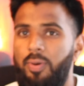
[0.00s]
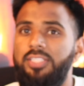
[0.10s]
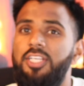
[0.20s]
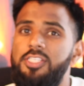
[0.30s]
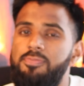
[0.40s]
by
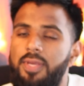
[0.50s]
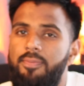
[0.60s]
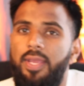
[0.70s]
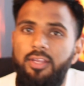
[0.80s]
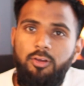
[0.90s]
just me
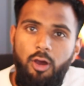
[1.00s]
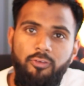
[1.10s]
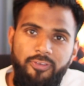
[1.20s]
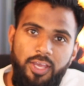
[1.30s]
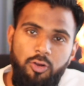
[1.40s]
making
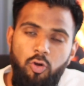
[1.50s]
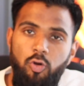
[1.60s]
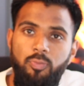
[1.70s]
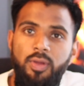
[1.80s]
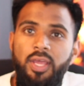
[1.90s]
coffee at
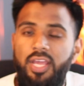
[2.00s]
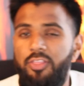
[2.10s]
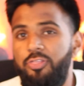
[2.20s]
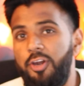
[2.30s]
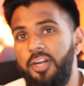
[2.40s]
home, in
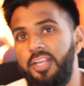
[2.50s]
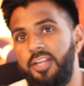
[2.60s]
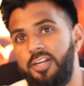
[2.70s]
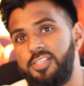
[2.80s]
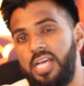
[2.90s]
30
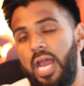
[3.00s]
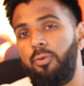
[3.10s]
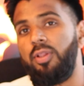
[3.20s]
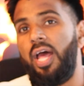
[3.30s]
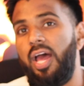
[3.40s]
years, I
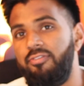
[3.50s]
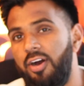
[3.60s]
will have